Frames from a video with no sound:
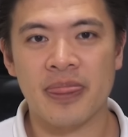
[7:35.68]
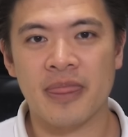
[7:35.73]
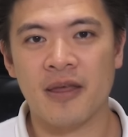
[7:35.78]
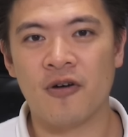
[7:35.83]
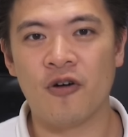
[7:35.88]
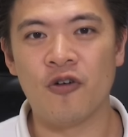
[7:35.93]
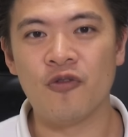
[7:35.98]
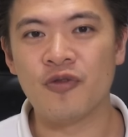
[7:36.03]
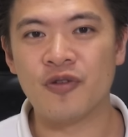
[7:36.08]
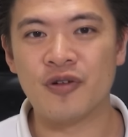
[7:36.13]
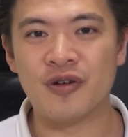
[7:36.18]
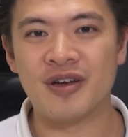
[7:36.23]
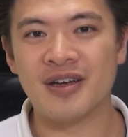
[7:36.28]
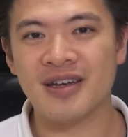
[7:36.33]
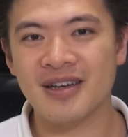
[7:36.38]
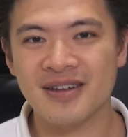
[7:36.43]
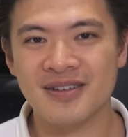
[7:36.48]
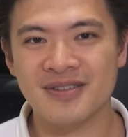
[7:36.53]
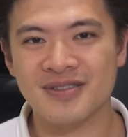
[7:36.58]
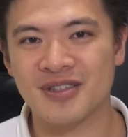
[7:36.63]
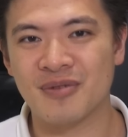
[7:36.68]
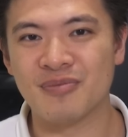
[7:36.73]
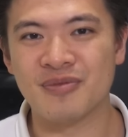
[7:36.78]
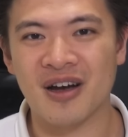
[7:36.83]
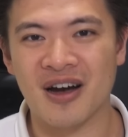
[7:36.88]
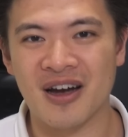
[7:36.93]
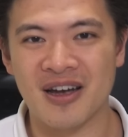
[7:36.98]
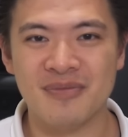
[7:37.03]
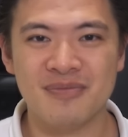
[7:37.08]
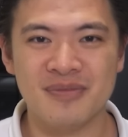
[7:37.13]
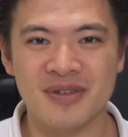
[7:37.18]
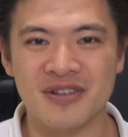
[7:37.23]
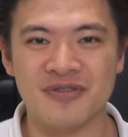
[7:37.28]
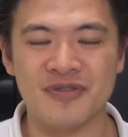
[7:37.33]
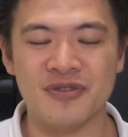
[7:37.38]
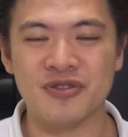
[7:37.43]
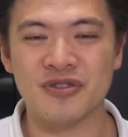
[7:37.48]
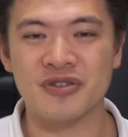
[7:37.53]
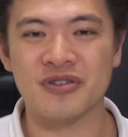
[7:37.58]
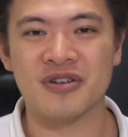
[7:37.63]
hopefully sometime in the
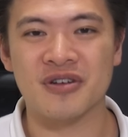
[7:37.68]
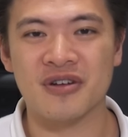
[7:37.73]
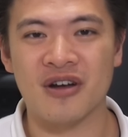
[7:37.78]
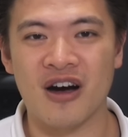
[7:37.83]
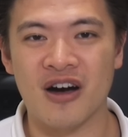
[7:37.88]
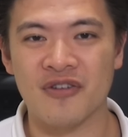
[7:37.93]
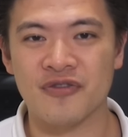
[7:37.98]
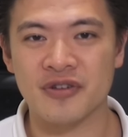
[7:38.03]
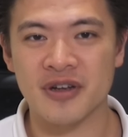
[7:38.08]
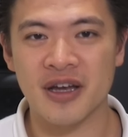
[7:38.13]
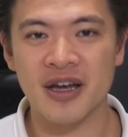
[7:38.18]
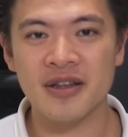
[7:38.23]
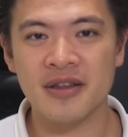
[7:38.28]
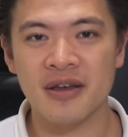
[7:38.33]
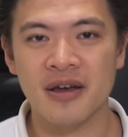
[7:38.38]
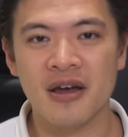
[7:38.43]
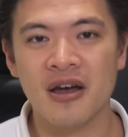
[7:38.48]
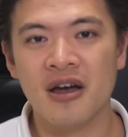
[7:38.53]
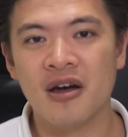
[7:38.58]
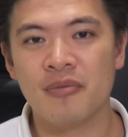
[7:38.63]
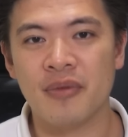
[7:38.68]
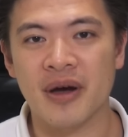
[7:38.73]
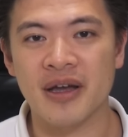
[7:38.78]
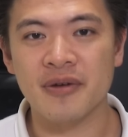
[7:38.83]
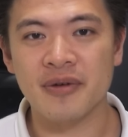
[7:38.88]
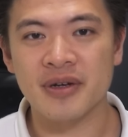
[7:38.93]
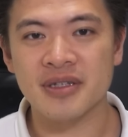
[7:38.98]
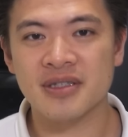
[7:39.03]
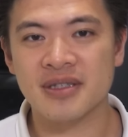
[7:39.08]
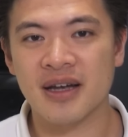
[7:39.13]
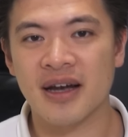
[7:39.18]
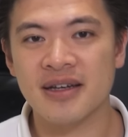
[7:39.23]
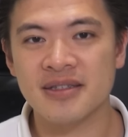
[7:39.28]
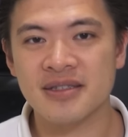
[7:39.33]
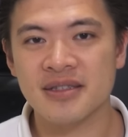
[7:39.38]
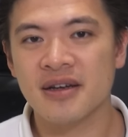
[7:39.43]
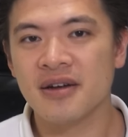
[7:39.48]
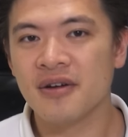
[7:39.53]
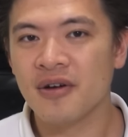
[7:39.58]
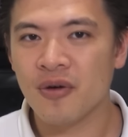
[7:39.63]
future they're going to offer that. But anyways,
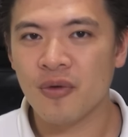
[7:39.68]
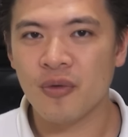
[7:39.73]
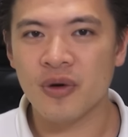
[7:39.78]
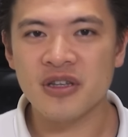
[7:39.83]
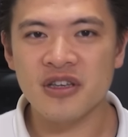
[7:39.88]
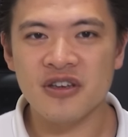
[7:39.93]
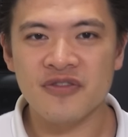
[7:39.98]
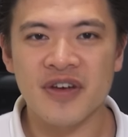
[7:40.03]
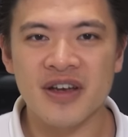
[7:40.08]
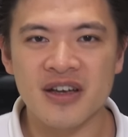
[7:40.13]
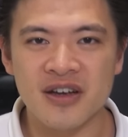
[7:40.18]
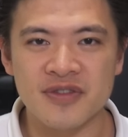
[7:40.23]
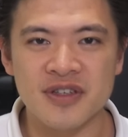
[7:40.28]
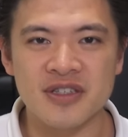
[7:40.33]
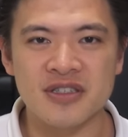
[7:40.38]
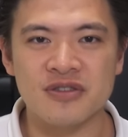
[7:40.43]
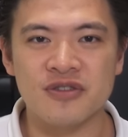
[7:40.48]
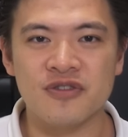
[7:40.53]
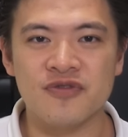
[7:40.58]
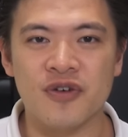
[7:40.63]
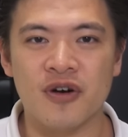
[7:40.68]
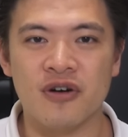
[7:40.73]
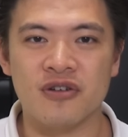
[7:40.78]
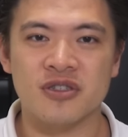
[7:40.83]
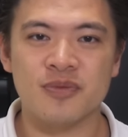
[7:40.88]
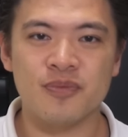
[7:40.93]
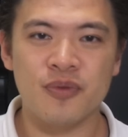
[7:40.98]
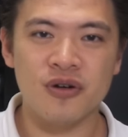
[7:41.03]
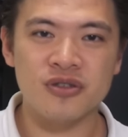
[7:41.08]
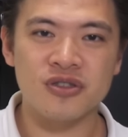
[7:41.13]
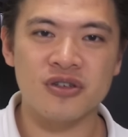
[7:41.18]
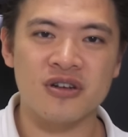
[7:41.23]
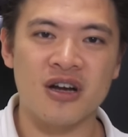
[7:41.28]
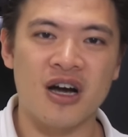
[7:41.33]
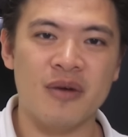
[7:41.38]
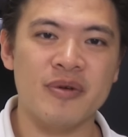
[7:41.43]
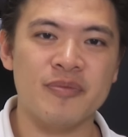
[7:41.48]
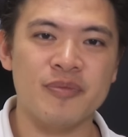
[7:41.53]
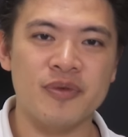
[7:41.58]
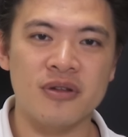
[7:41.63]
guys, what do you think of these new phones? Post your
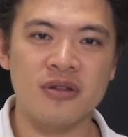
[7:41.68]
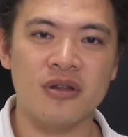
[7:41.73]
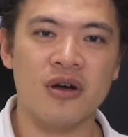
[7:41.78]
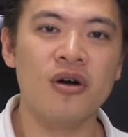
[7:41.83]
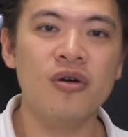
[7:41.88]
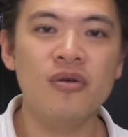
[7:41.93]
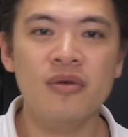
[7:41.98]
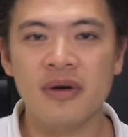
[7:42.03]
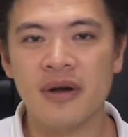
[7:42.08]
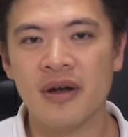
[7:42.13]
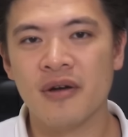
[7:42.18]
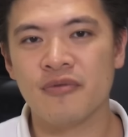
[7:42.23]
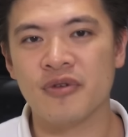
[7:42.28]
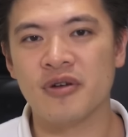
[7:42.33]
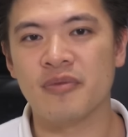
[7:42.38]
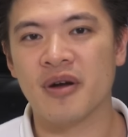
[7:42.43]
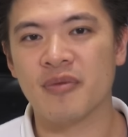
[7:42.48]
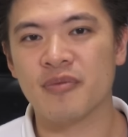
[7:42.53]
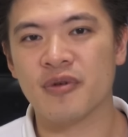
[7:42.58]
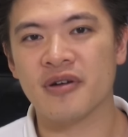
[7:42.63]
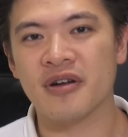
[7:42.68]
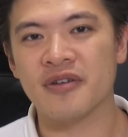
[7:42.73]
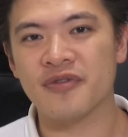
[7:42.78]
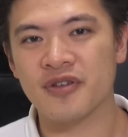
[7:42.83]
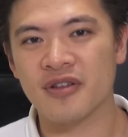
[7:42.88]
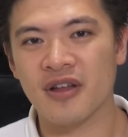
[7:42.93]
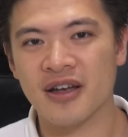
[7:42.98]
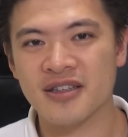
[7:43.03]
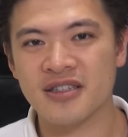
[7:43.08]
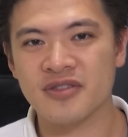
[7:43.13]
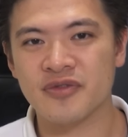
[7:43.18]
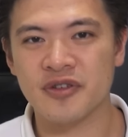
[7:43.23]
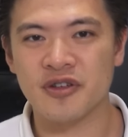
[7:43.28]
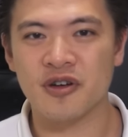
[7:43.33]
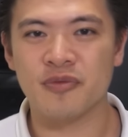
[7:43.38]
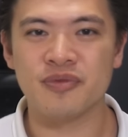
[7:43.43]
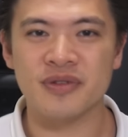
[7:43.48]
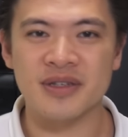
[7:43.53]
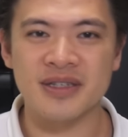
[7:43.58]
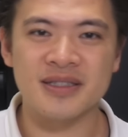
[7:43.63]
comment below. Remember, if you like this
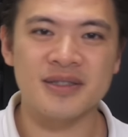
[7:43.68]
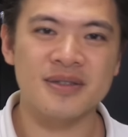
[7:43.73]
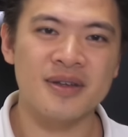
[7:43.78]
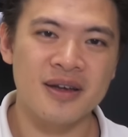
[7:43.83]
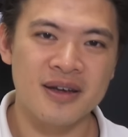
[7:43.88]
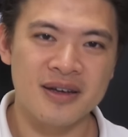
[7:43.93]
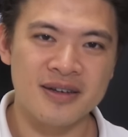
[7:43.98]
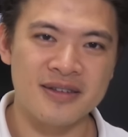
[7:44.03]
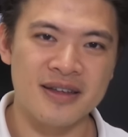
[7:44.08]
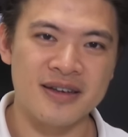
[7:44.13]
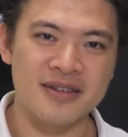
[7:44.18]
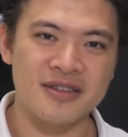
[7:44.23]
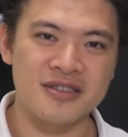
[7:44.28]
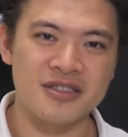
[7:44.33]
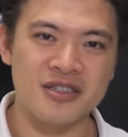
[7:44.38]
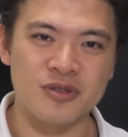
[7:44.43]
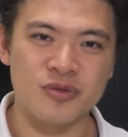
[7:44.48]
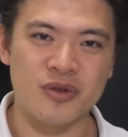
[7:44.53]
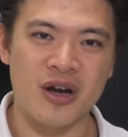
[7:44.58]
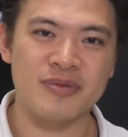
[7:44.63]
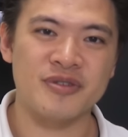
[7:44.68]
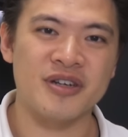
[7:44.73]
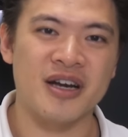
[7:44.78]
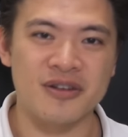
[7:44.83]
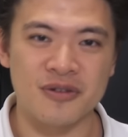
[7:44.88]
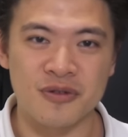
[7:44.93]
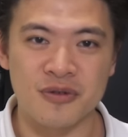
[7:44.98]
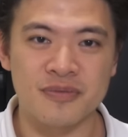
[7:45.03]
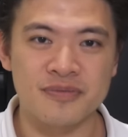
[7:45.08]
video, please click the subscribe channel.